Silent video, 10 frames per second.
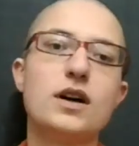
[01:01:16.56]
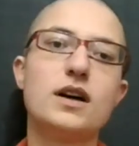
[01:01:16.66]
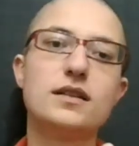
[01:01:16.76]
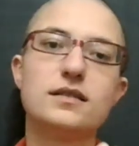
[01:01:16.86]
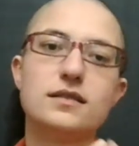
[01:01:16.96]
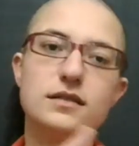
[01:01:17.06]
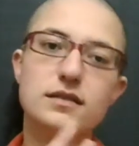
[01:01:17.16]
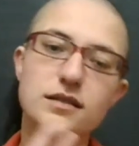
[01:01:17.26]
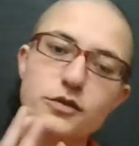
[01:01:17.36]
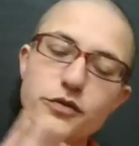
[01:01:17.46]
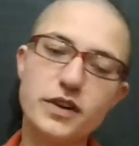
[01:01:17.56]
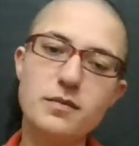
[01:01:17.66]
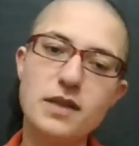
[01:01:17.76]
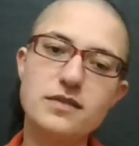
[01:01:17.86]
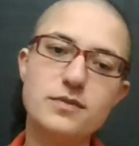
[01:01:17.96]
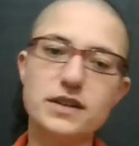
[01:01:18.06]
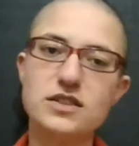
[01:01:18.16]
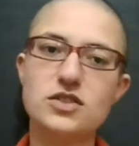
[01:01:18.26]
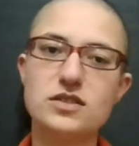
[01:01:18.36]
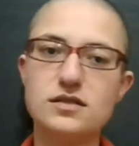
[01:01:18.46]
uh, the free
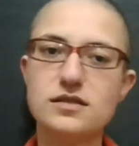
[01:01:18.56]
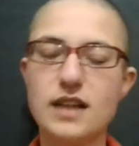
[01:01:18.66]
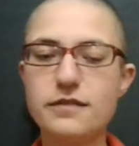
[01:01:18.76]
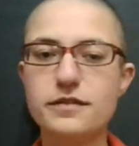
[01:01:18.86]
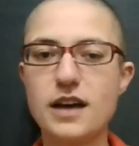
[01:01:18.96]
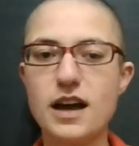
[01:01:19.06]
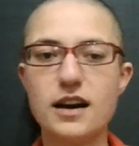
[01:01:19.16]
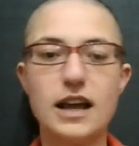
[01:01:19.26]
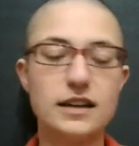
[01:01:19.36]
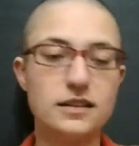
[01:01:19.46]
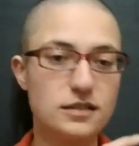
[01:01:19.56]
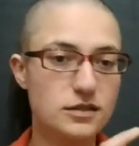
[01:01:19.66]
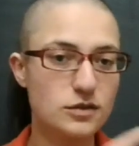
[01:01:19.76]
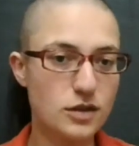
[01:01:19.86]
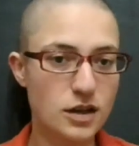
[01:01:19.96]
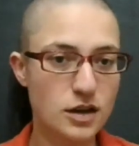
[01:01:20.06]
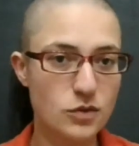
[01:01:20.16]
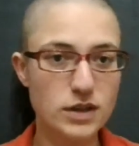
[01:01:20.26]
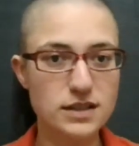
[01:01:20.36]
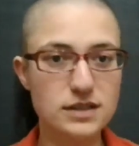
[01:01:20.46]
mathematicians left there and uh,
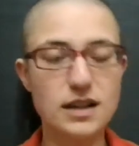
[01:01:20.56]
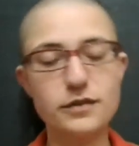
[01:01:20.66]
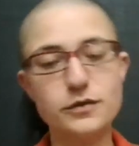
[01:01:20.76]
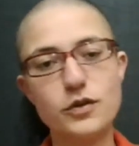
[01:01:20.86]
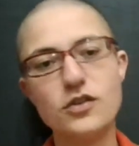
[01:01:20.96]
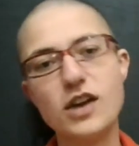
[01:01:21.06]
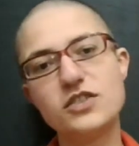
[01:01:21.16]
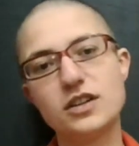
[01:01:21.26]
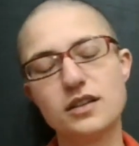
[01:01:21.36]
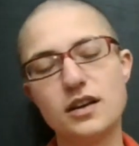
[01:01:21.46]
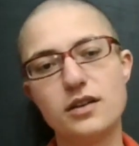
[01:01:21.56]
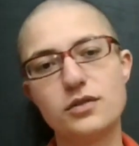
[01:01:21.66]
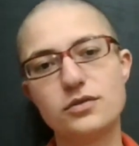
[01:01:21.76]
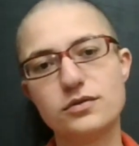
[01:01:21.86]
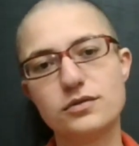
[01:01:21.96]
what is left for Russia now?